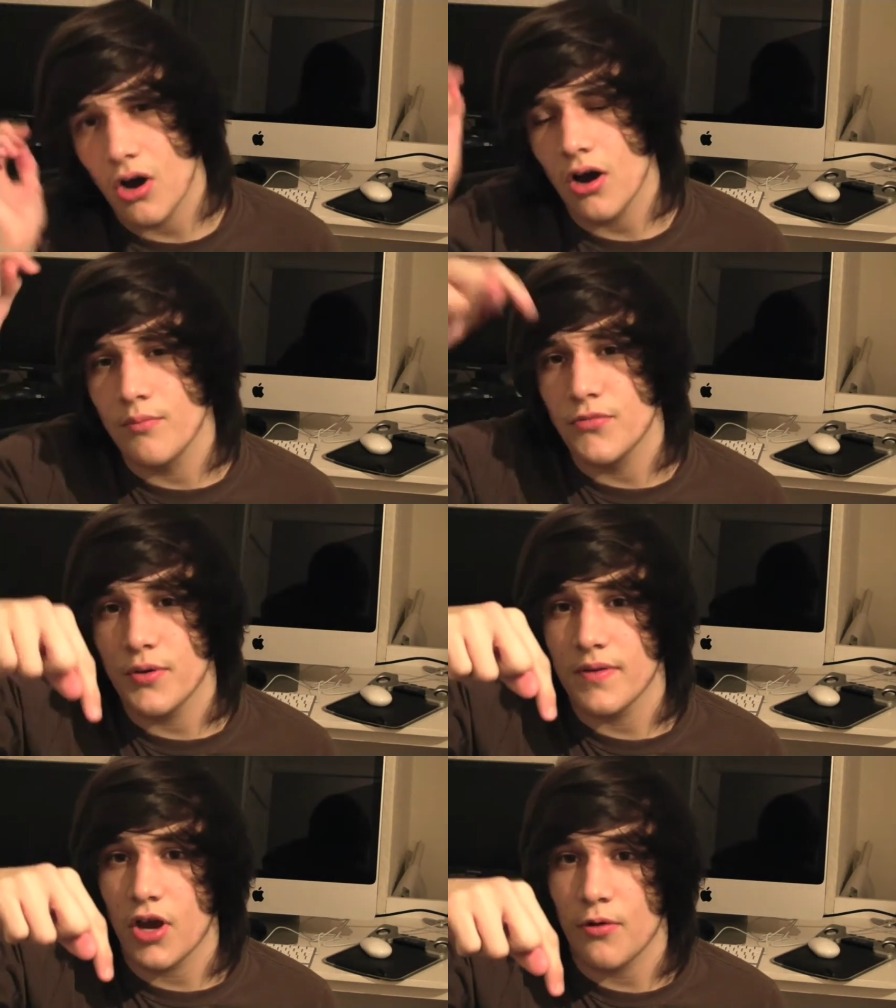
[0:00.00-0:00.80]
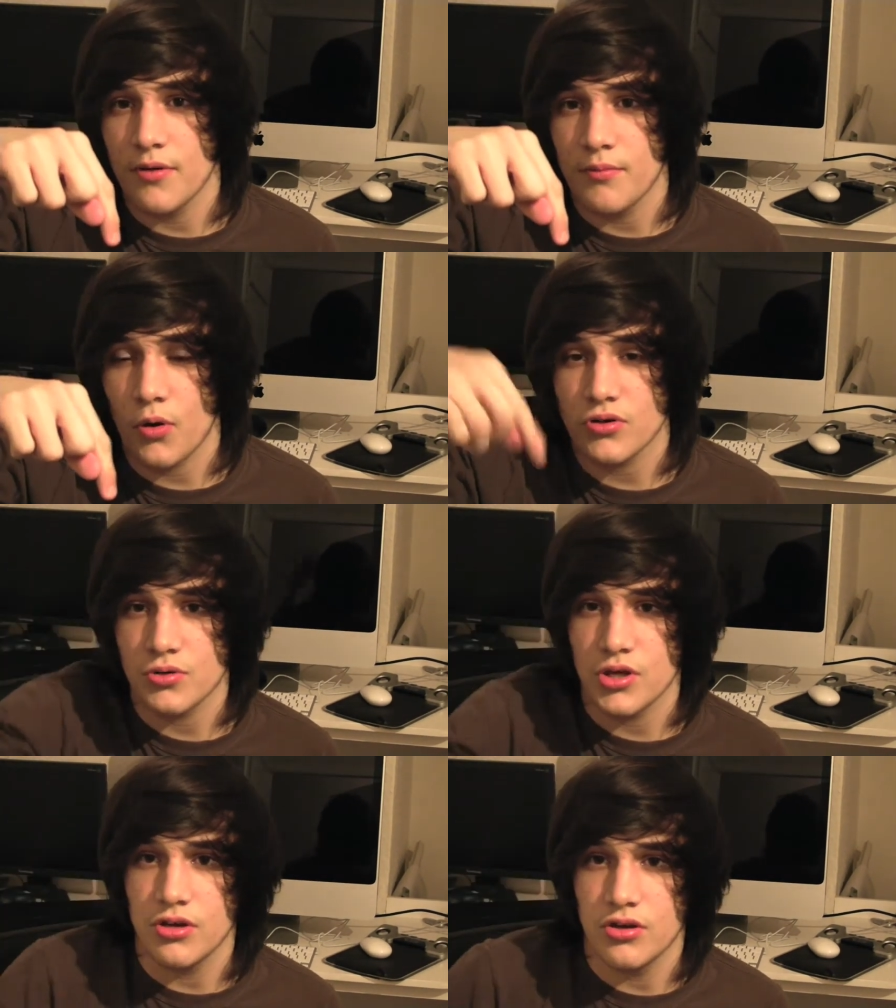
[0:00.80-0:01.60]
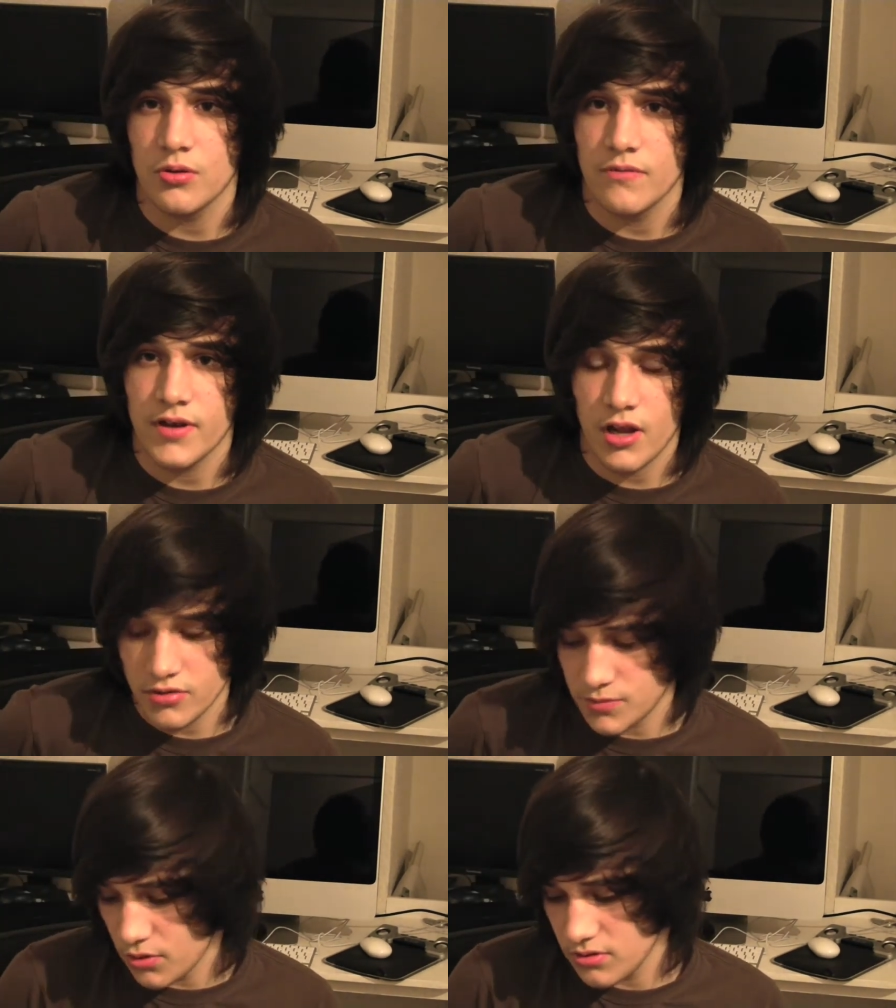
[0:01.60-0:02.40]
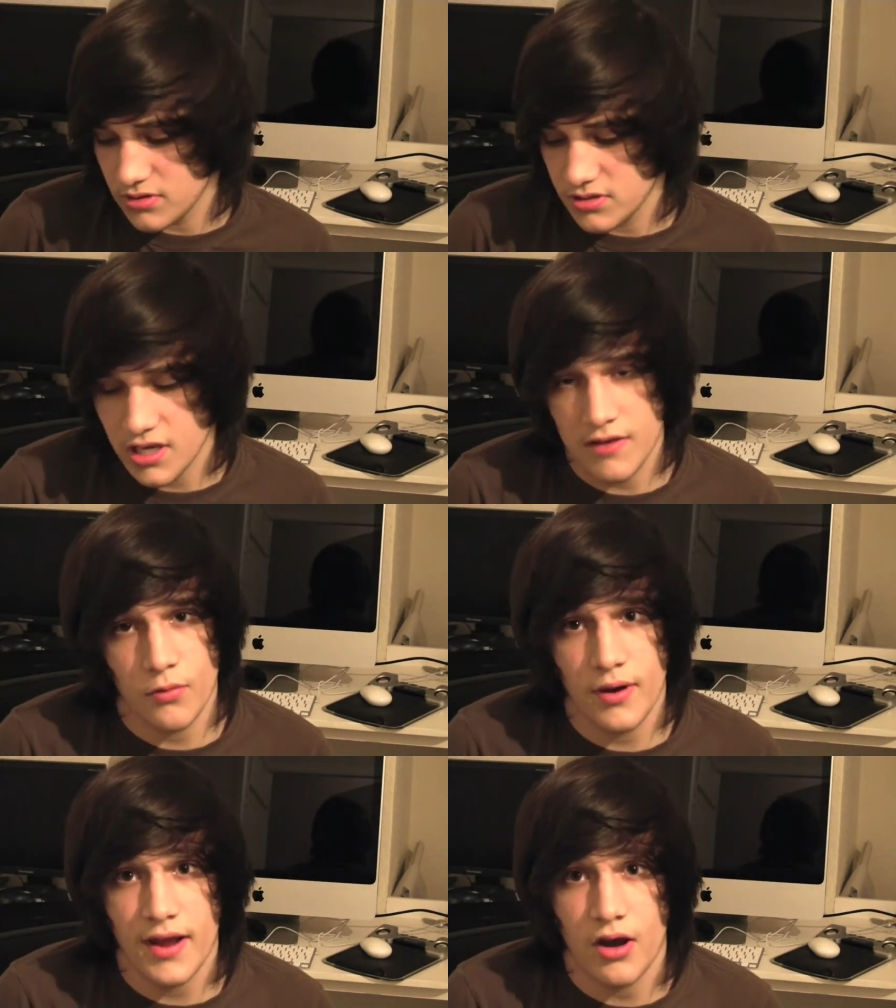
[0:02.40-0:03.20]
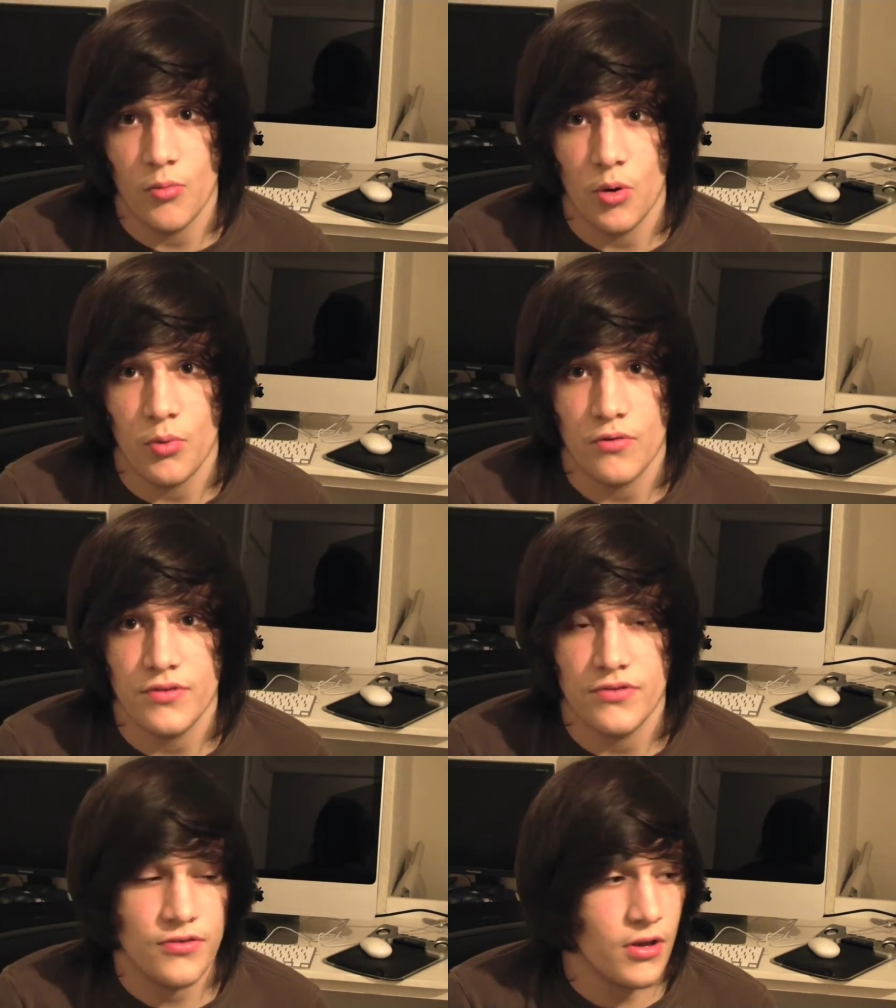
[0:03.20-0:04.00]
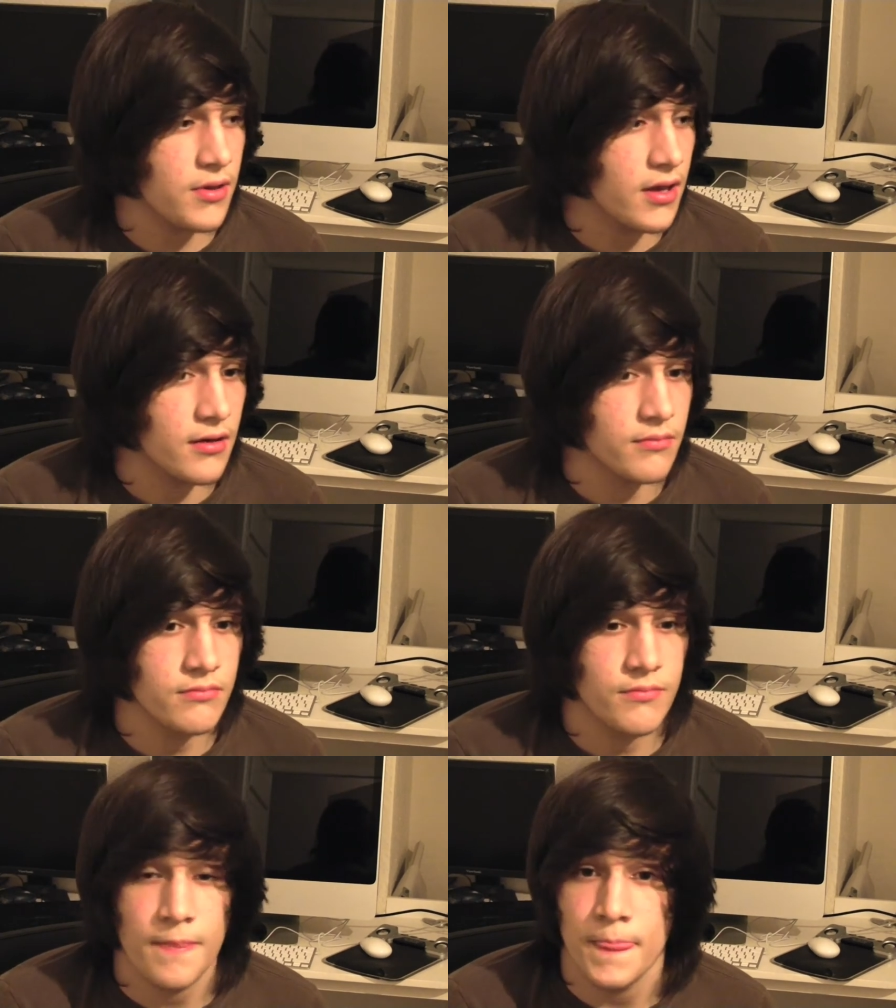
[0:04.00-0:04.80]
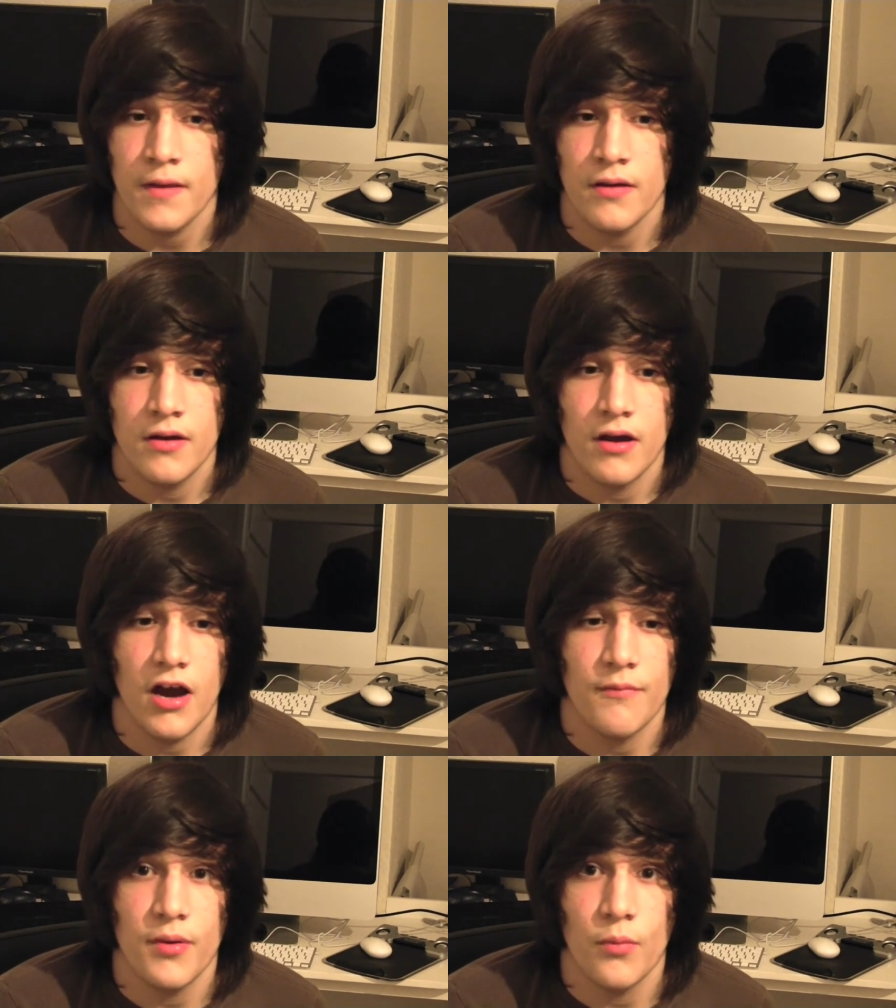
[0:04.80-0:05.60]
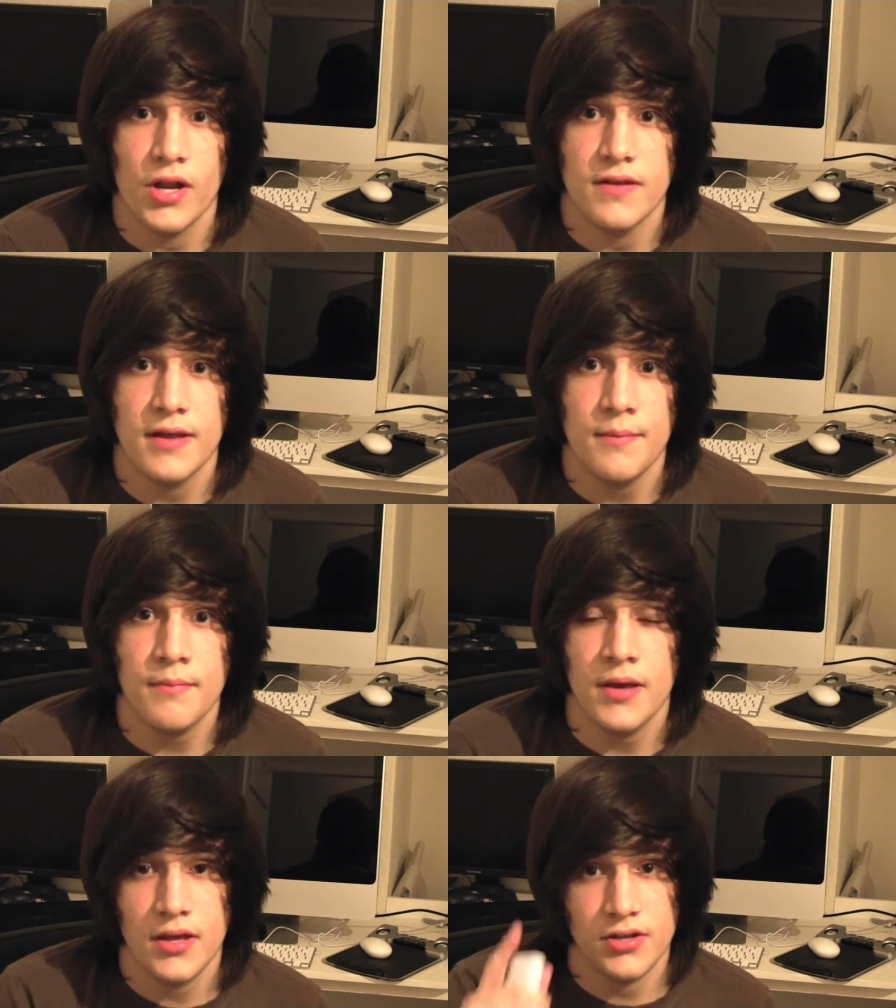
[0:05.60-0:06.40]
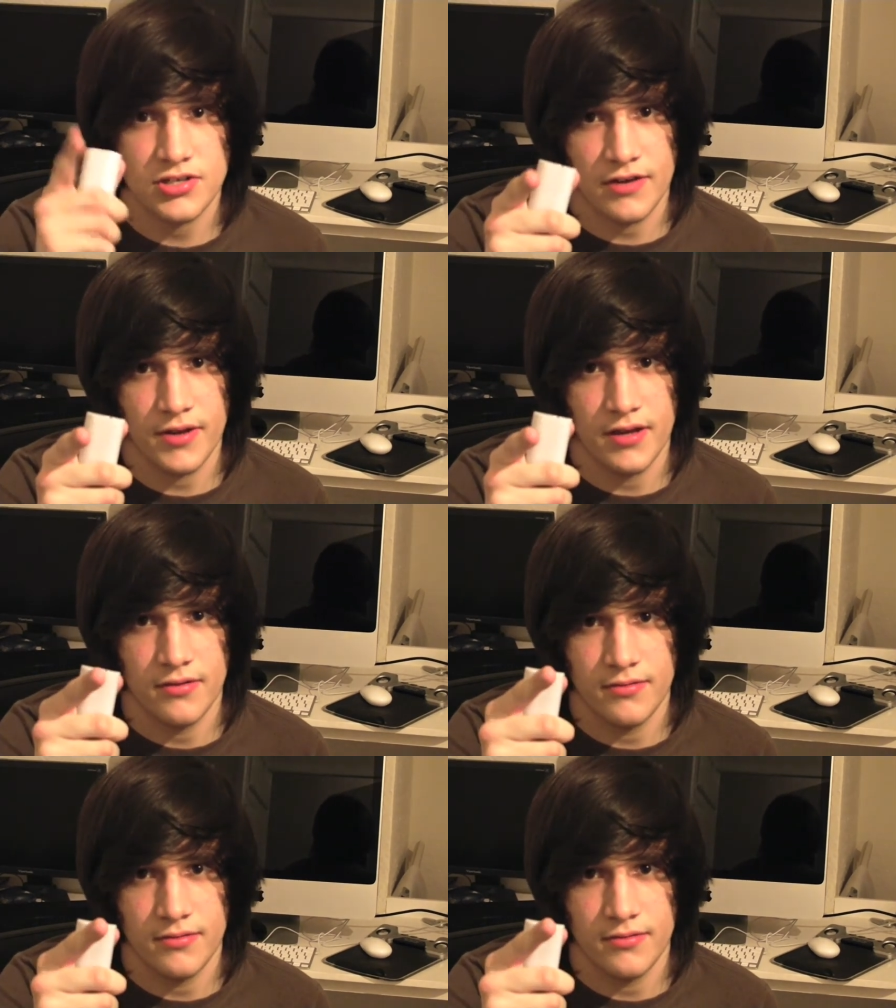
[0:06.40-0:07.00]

Um, do it in the comment box, or you can do a video response. Either way, I'm not bothered, so yeah. I've been WeirdoTim, ciao for now.